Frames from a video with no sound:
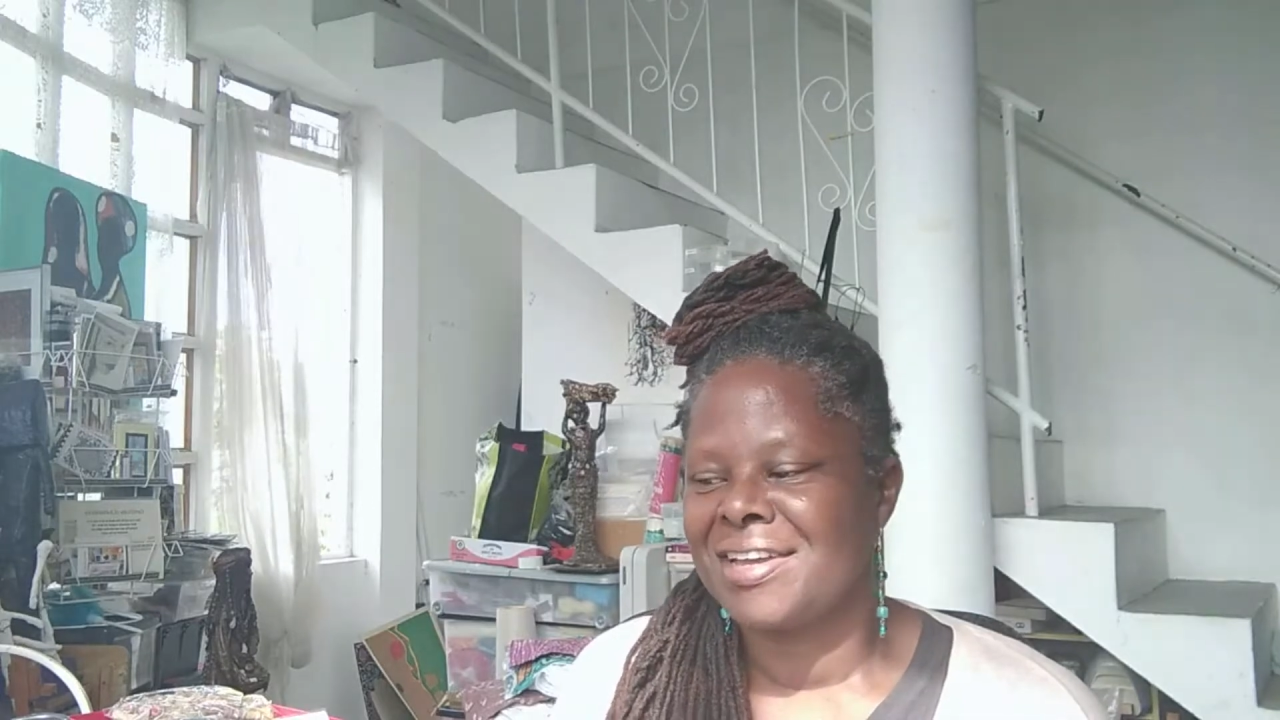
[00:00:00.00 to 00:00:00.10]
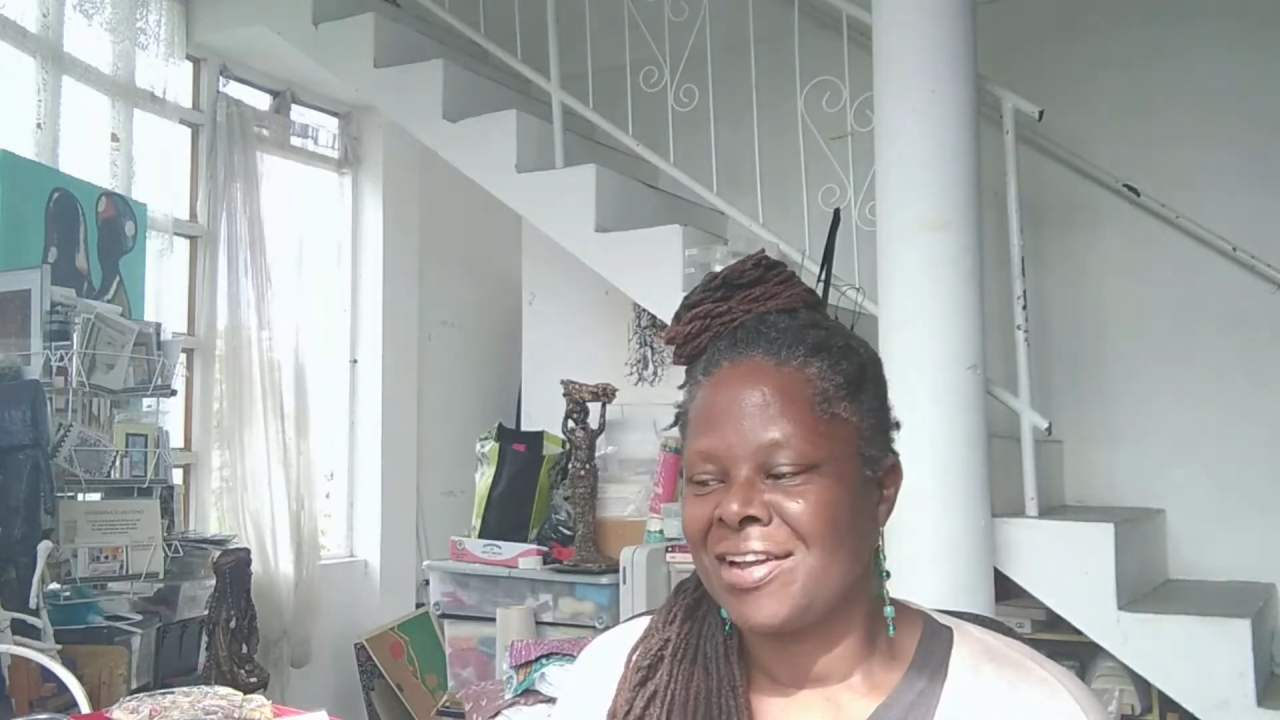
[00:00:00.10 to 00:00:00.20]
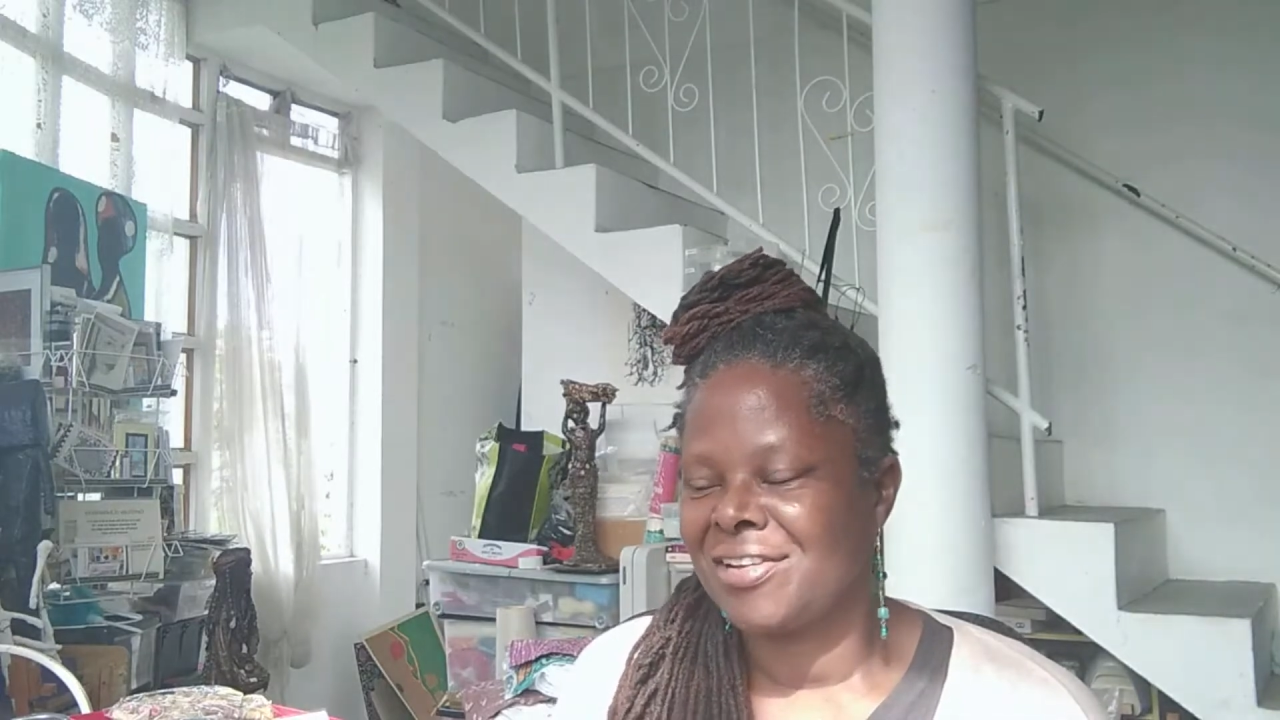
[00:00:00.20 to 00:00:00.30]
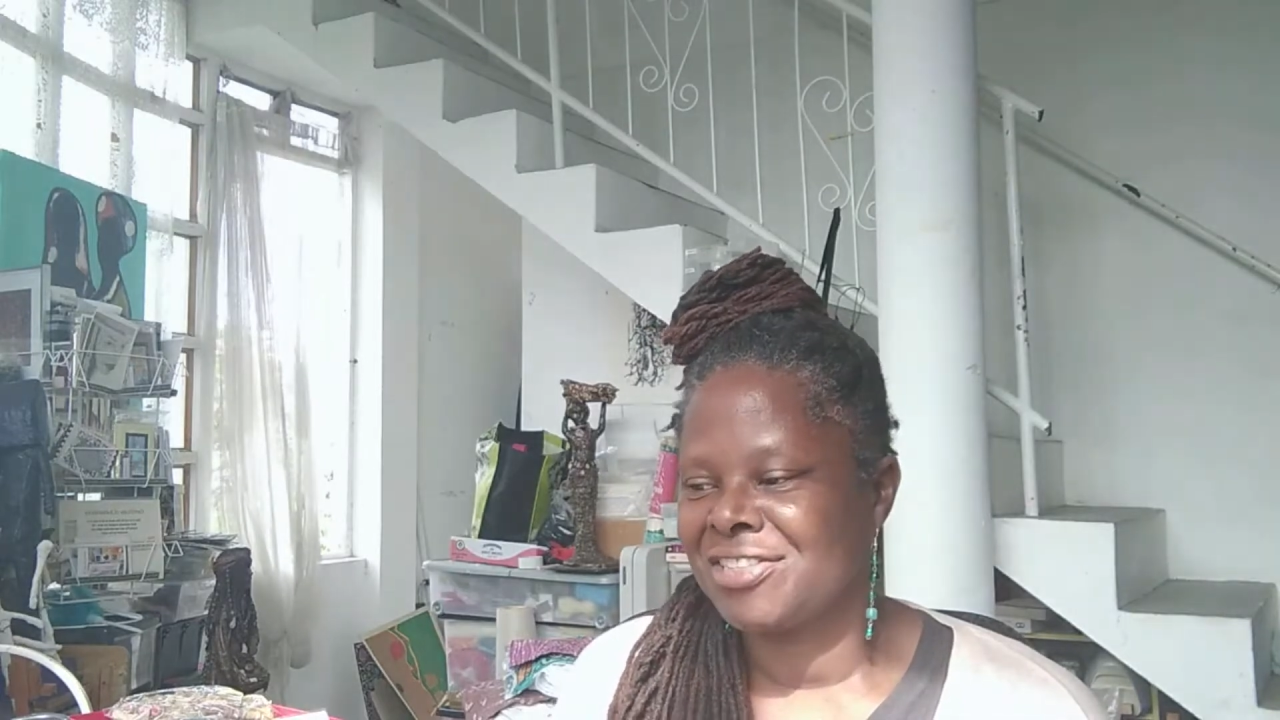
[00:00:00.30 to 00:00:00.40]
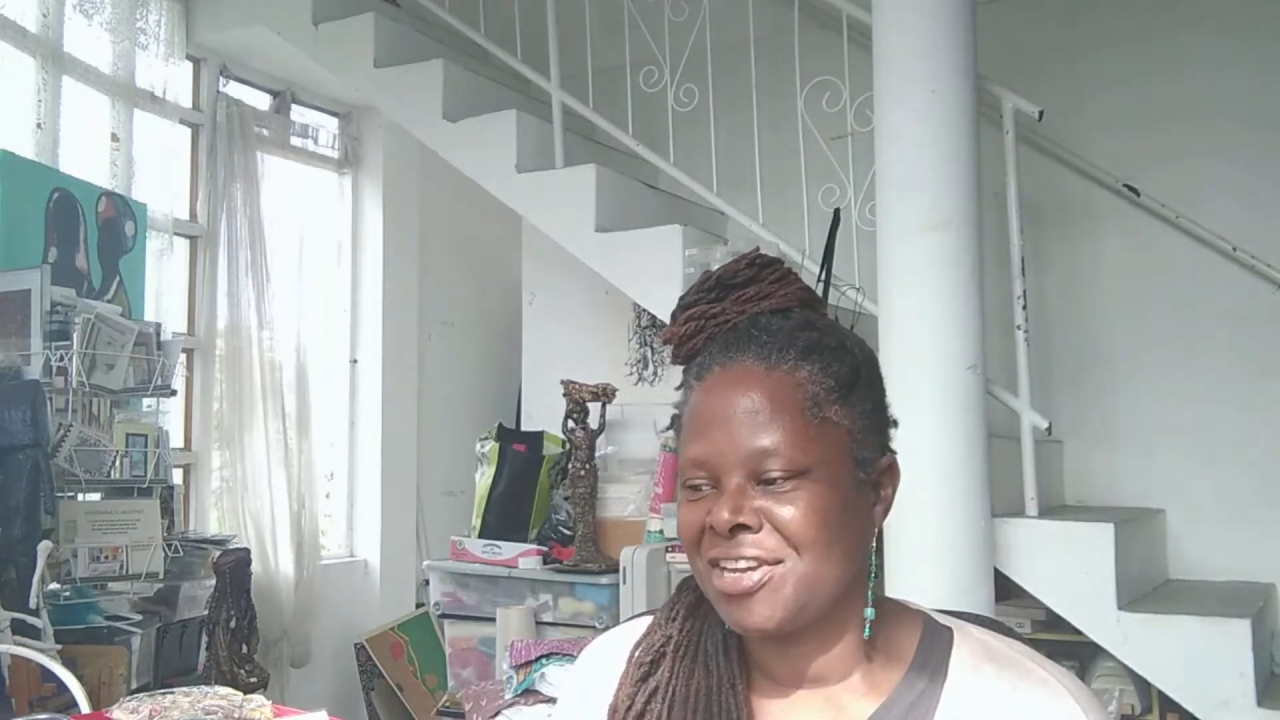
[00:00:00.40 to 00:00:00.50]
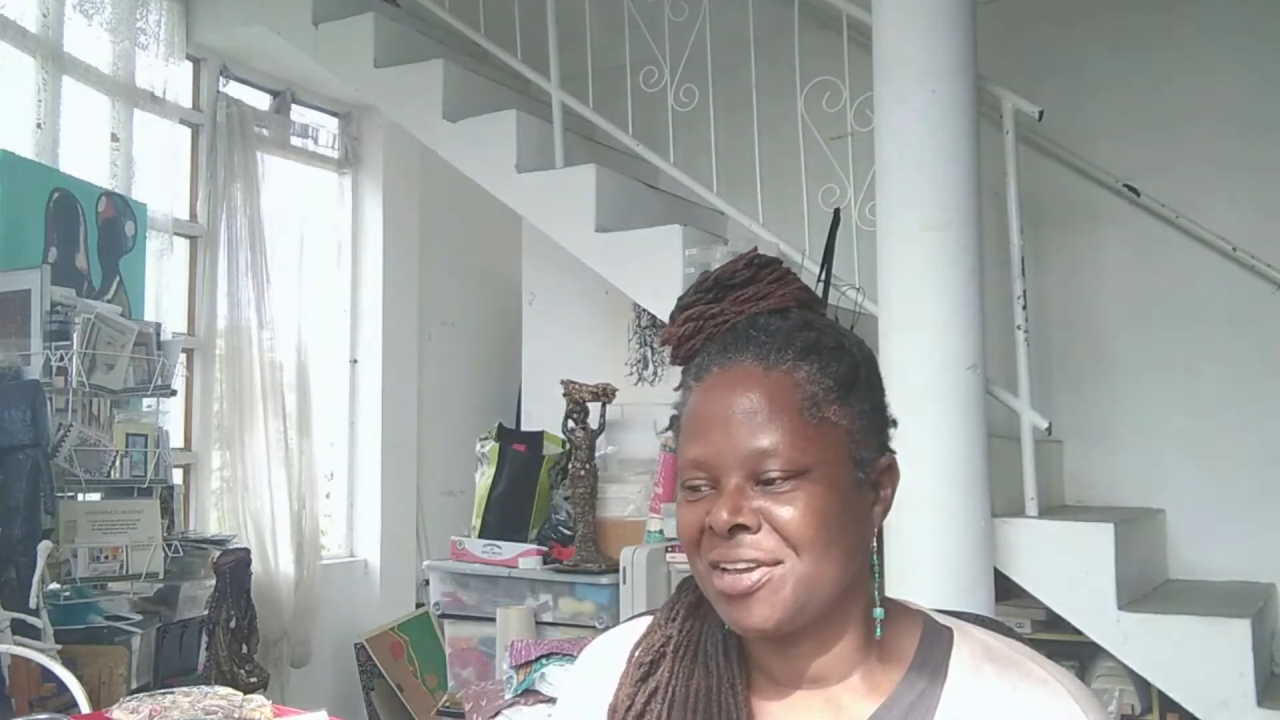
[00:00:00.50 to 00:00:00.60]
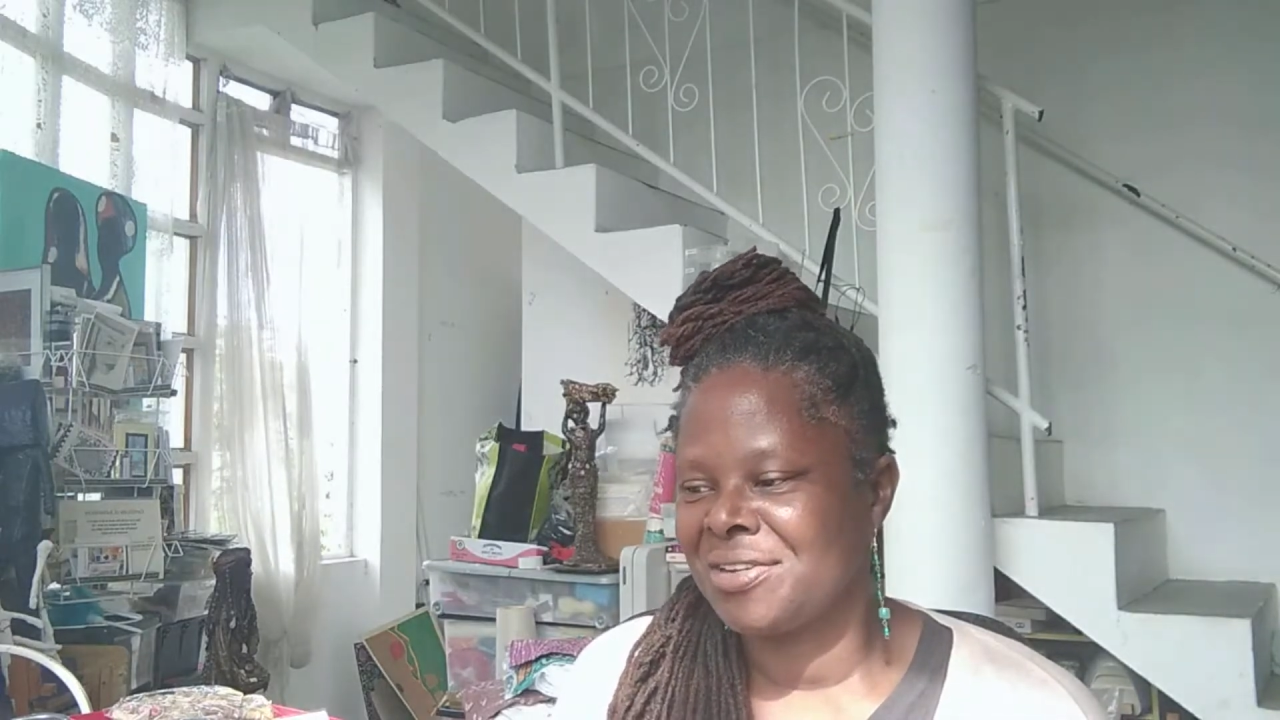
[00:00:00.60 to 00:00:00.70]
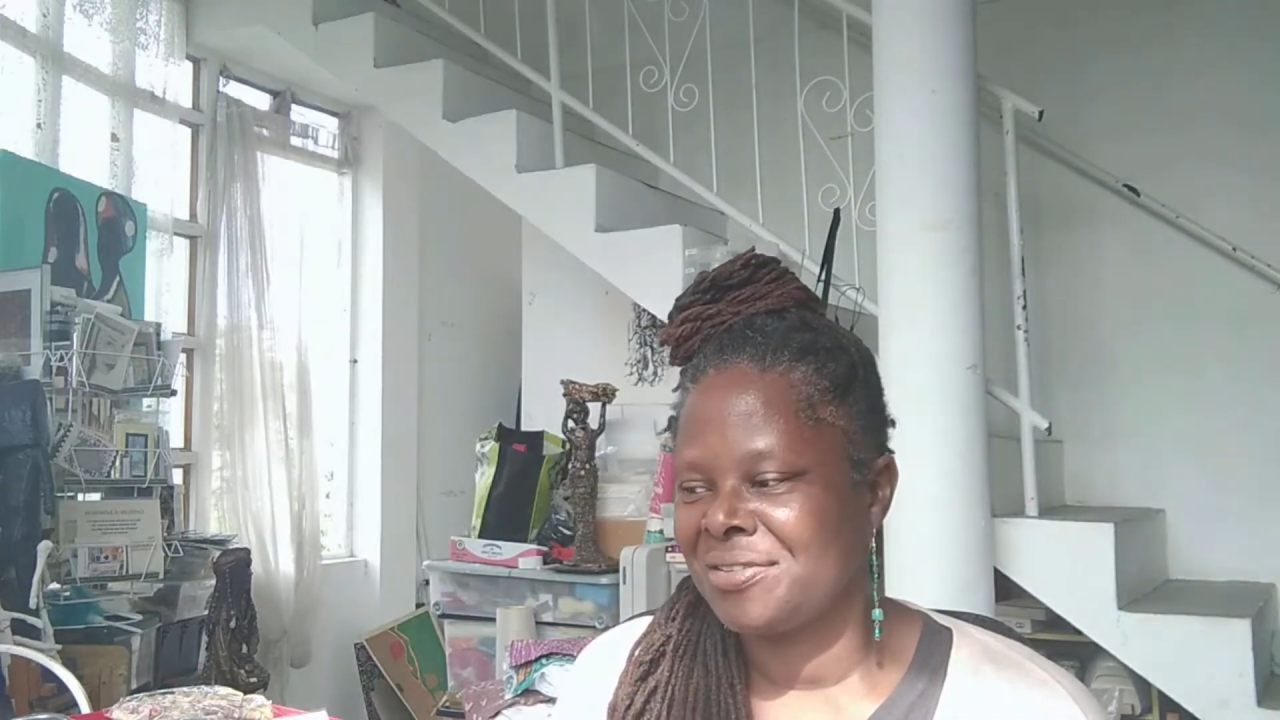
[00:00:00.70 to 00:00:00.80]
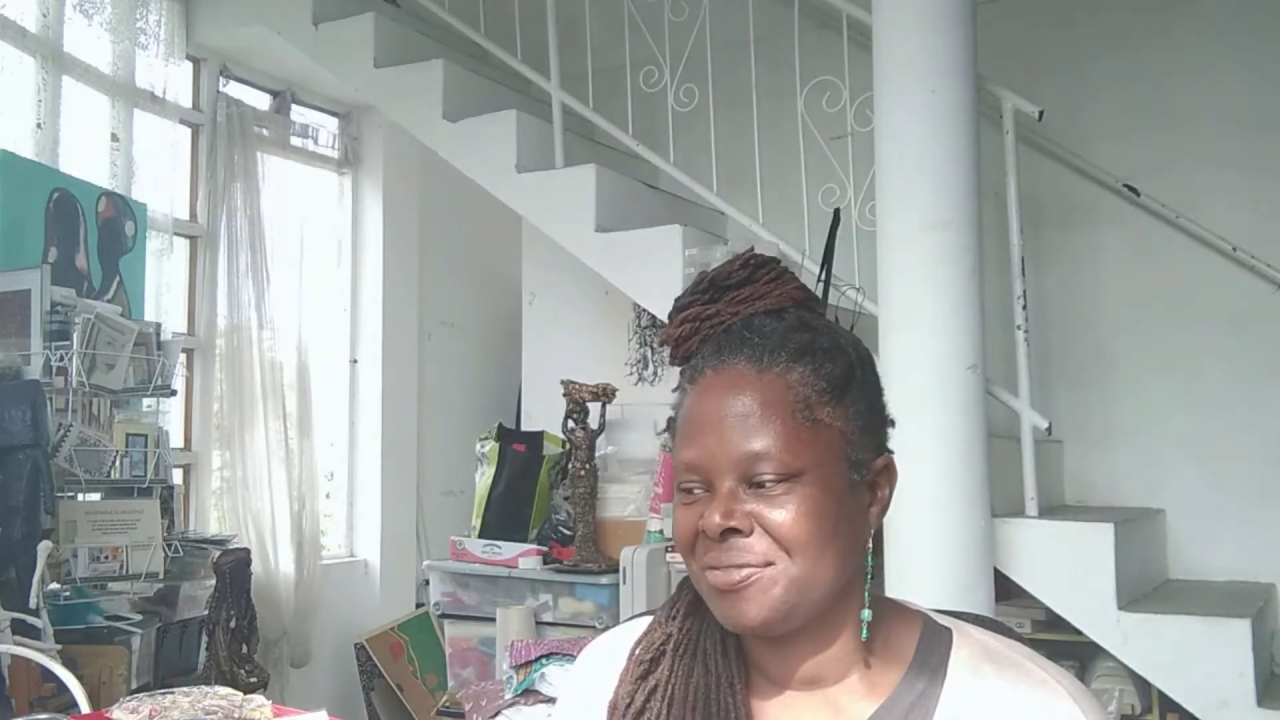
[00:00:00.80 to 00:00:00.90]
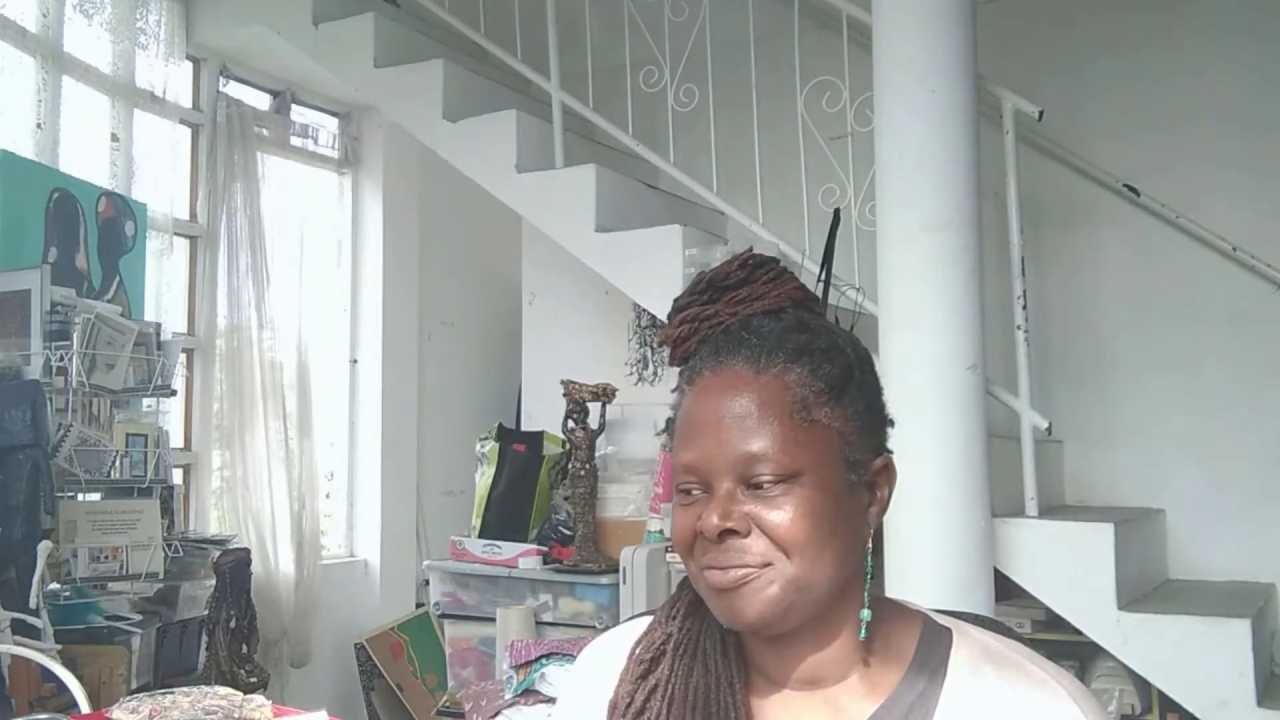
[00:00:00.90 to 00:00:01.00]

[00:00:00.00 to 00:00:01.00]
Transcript: art journal.